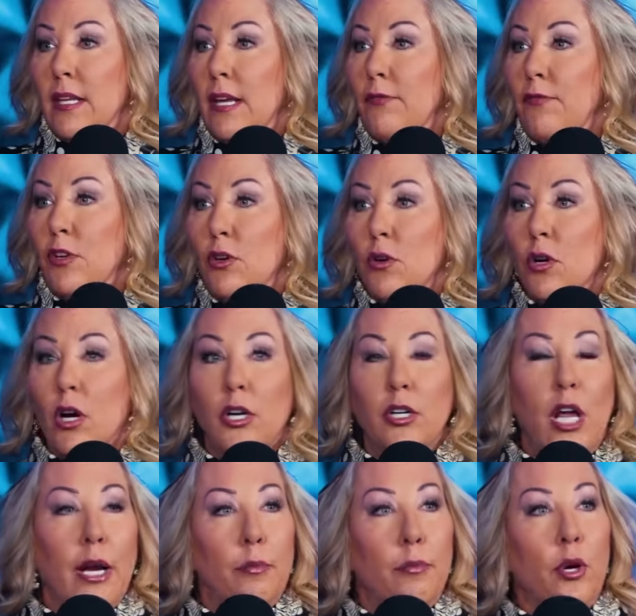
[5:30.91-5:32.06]
If you are
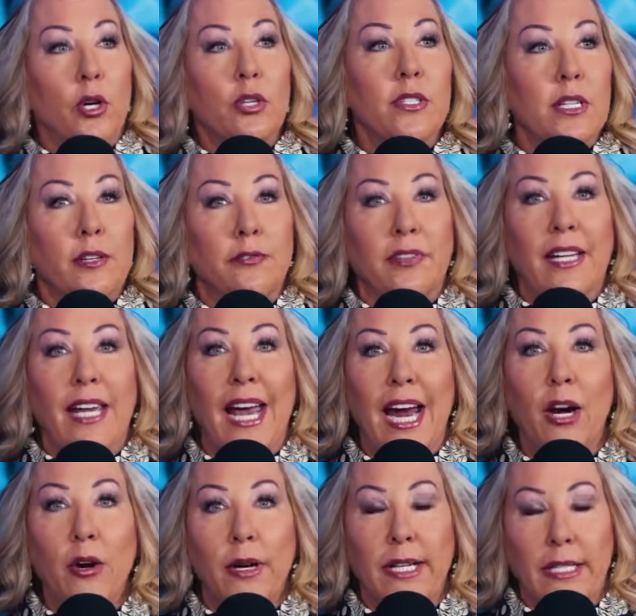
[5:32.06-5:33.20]
not a person of
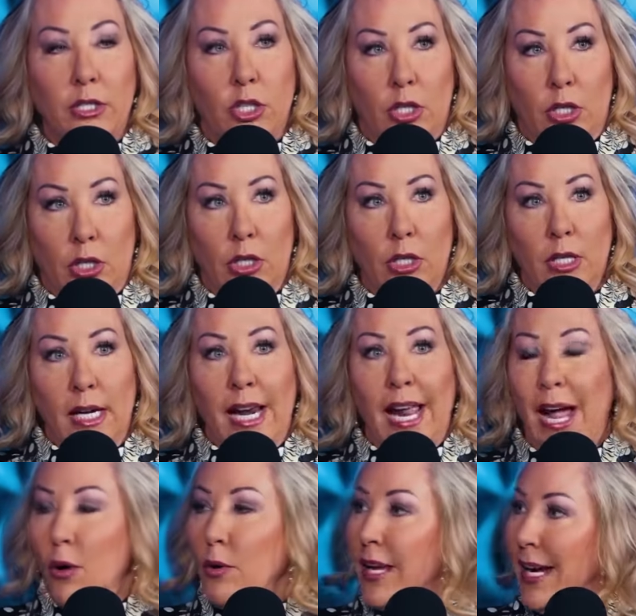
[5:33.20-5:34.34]
character,
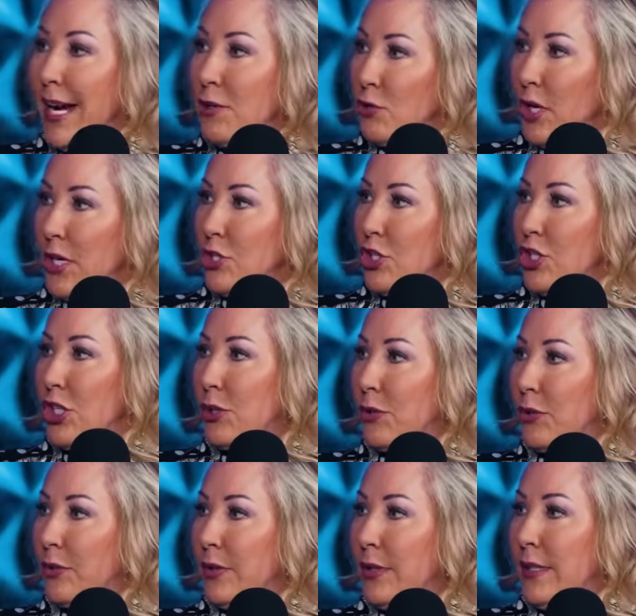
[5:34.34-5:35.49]
how can I trust you?
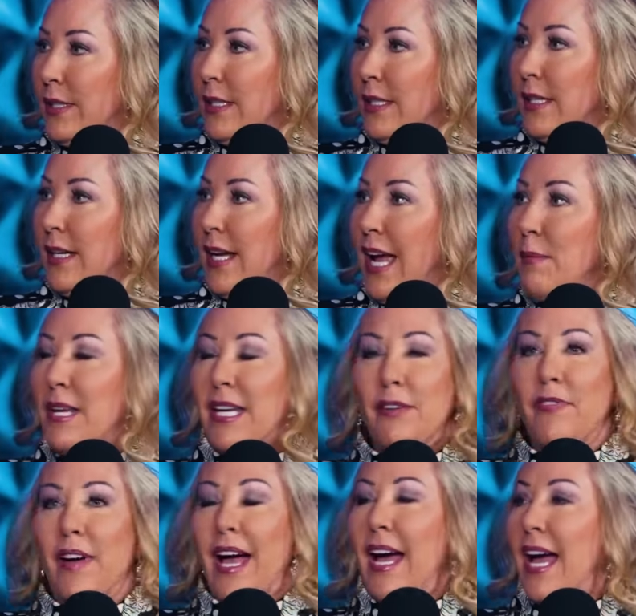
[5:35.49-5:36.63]
I mean, if
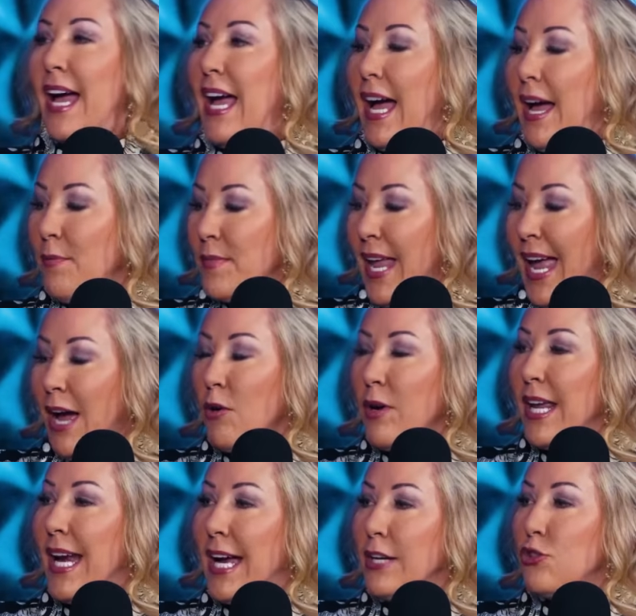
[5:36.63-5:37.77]
how
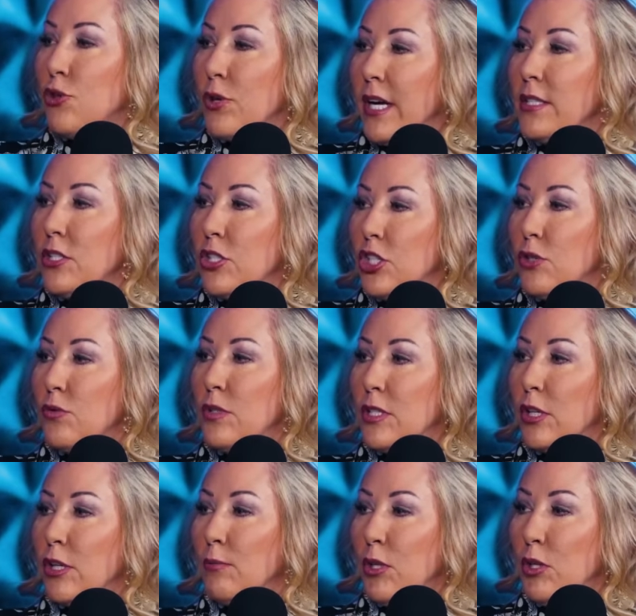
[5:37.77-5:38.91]
can I trust you to
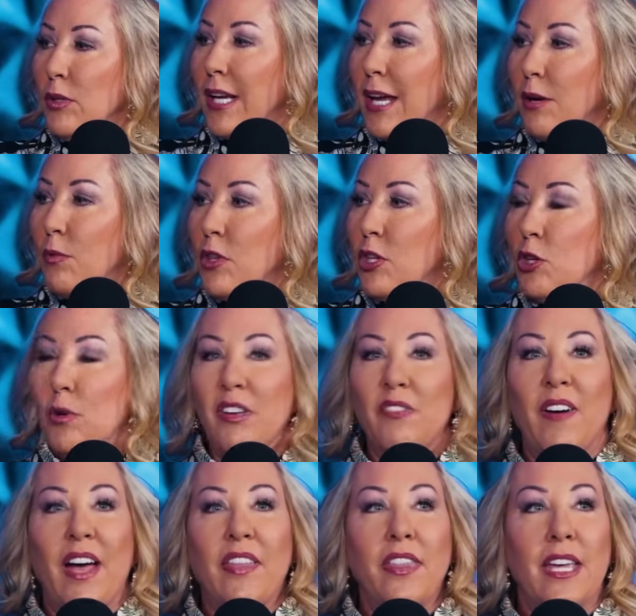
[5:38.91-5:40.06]
communicate with you if
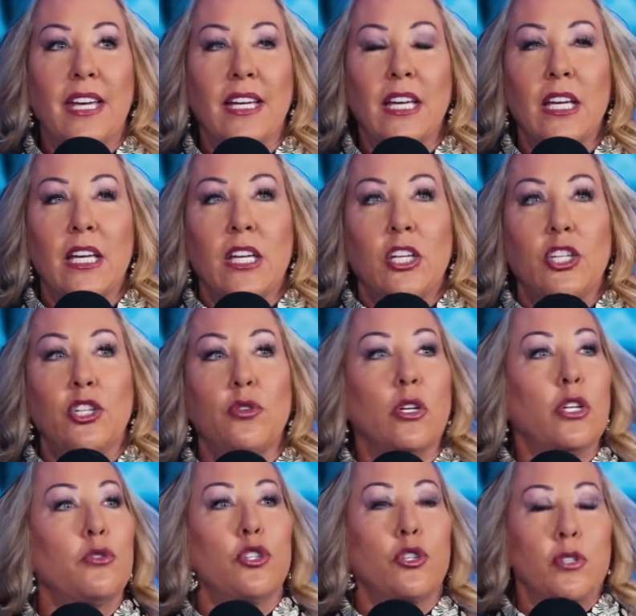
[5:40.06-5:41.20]
I think you
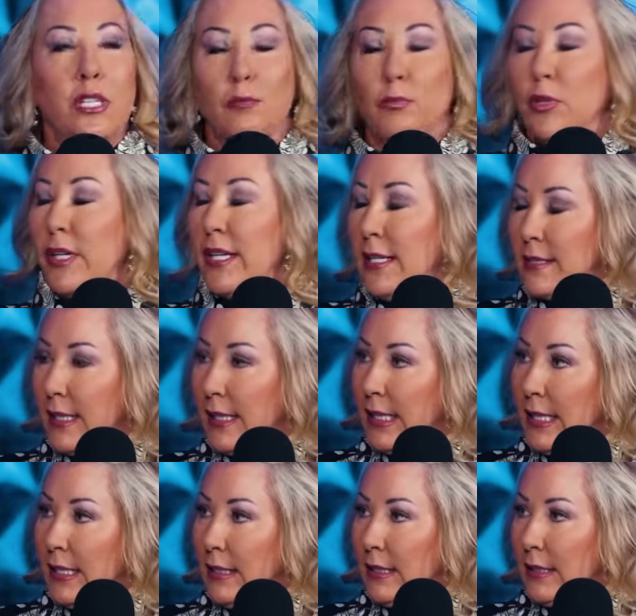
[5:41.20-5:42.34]
lose your temper
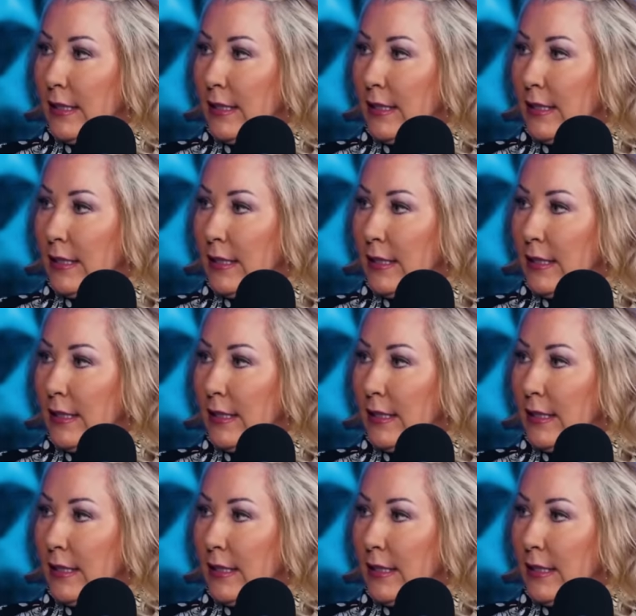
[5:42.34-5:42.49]
easily?